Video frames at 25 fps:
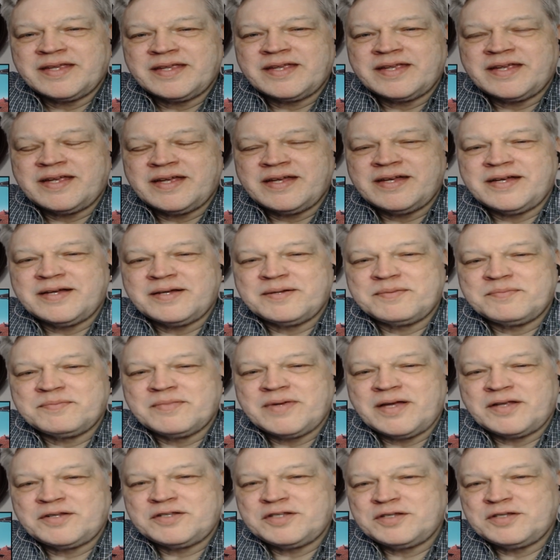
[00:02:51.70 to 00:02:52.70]

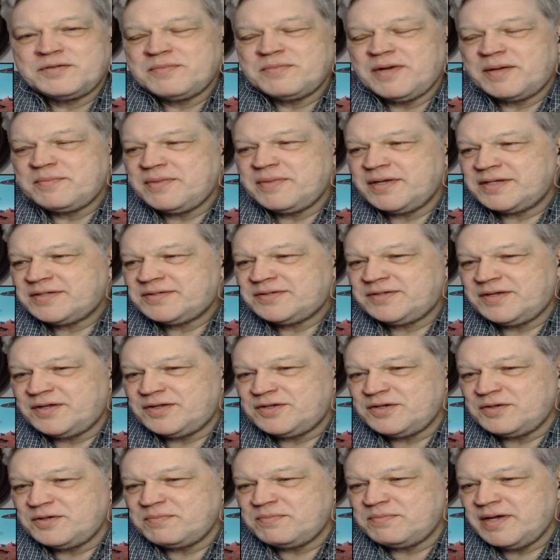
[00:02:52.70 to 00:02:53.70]
I'll do my best to
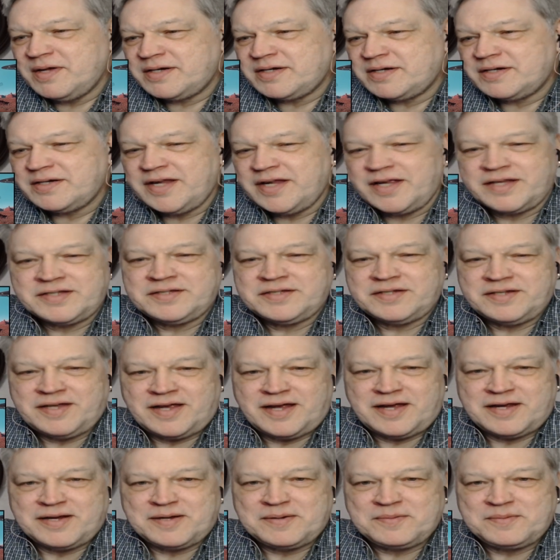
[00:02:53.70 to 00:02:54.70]
do better next
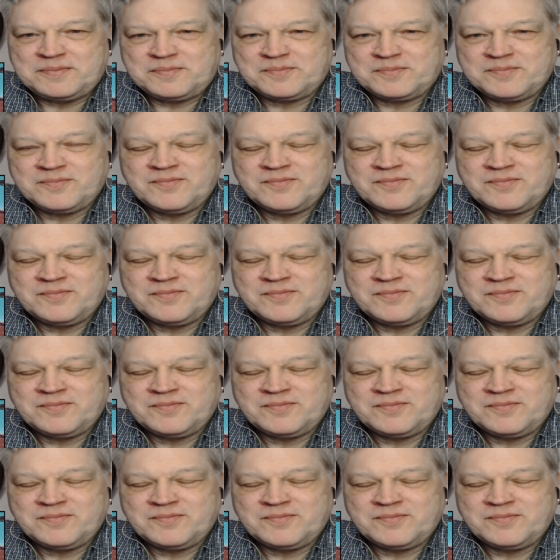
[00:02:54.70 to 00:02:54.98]
time.